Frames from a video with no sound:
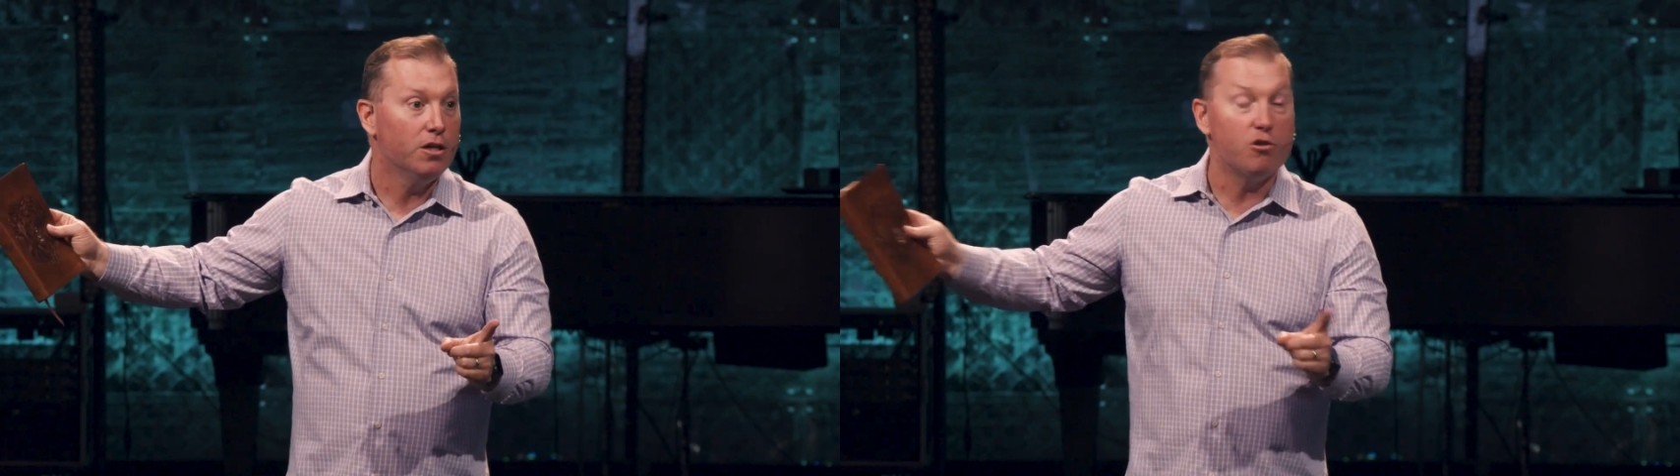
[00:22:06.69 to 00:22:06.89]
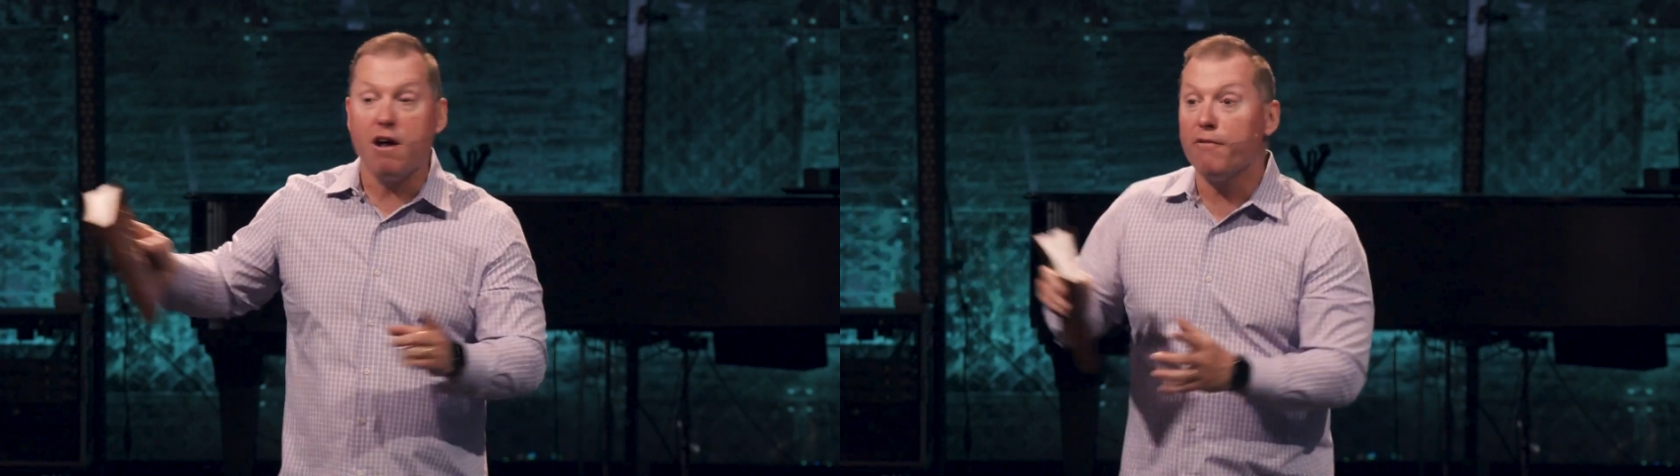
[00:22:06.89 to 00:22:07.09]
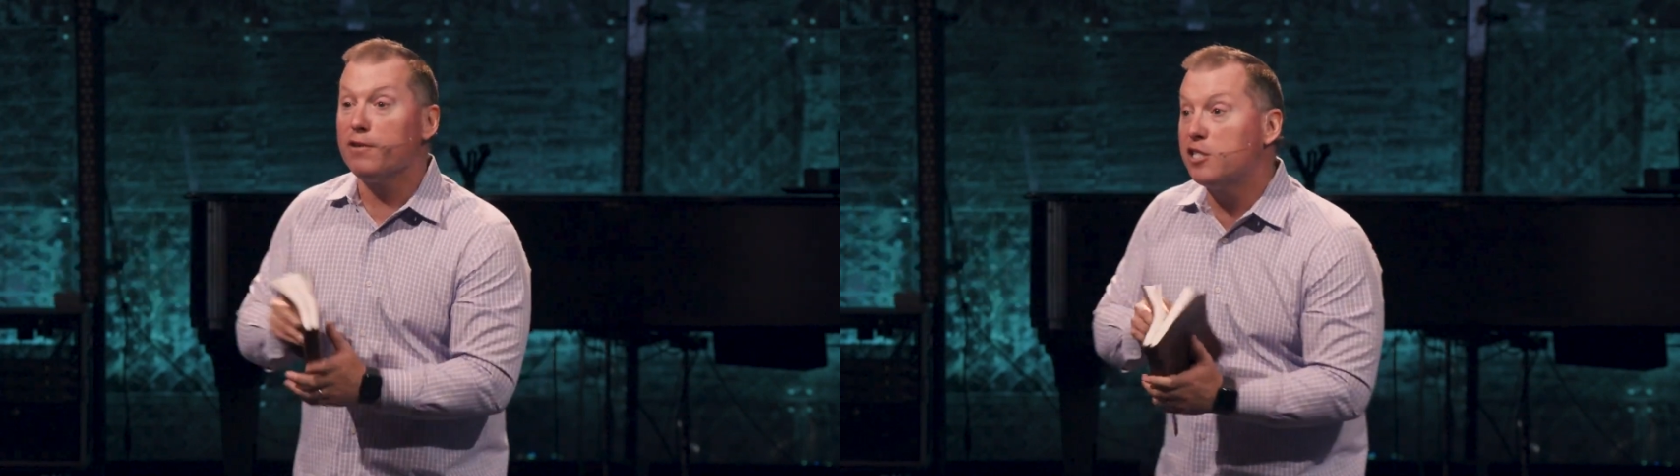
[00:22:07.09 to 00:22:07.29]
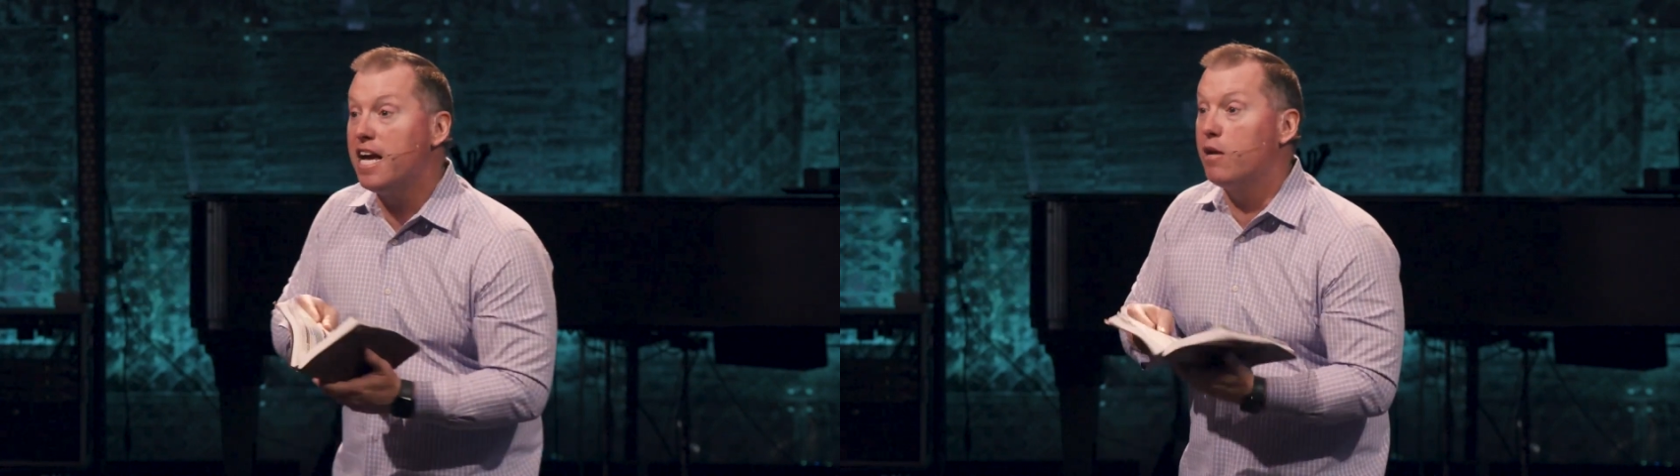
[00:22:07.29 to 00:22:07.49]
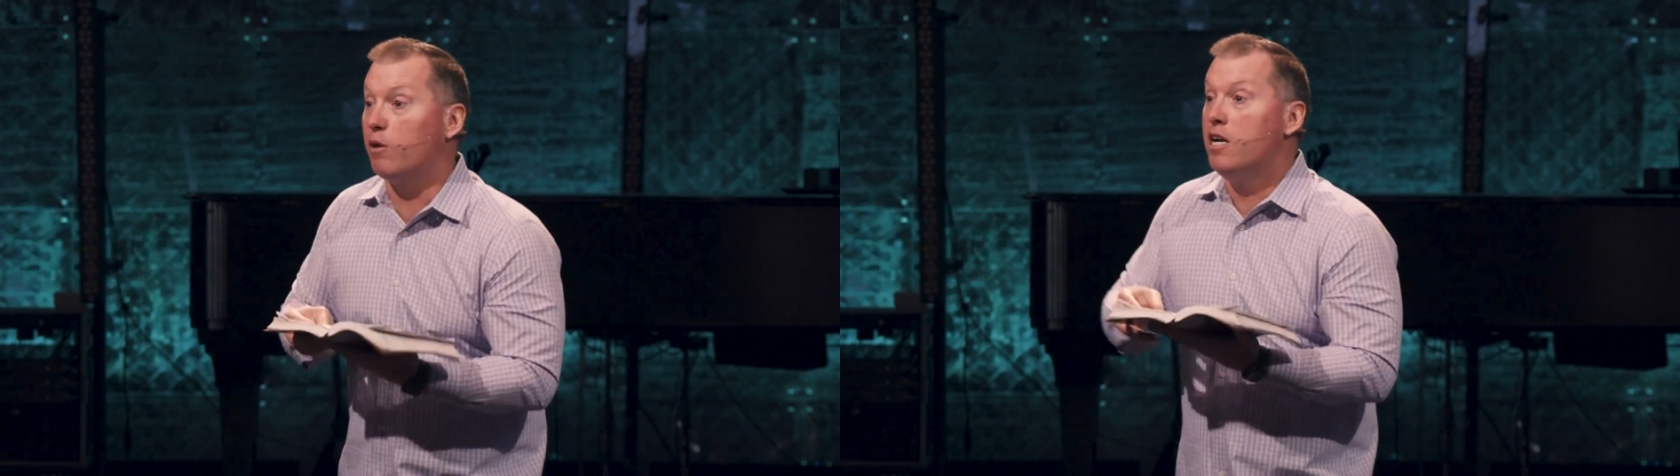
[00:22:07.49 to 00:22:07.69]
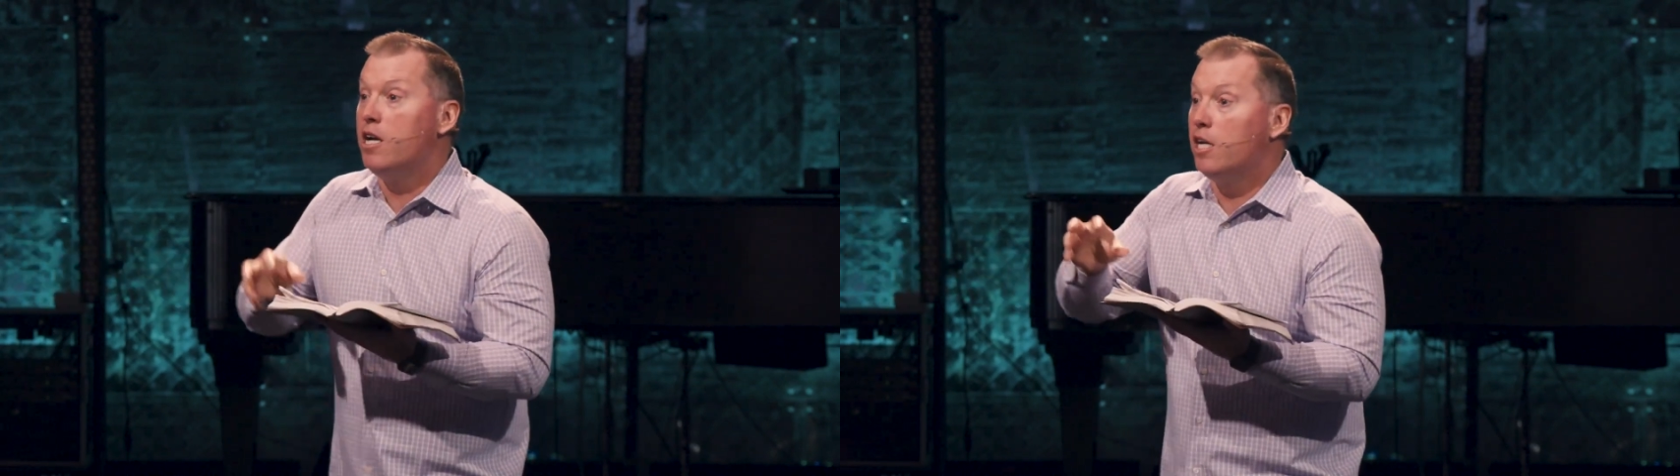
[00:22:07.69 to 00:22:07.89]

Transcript: Do never forsake what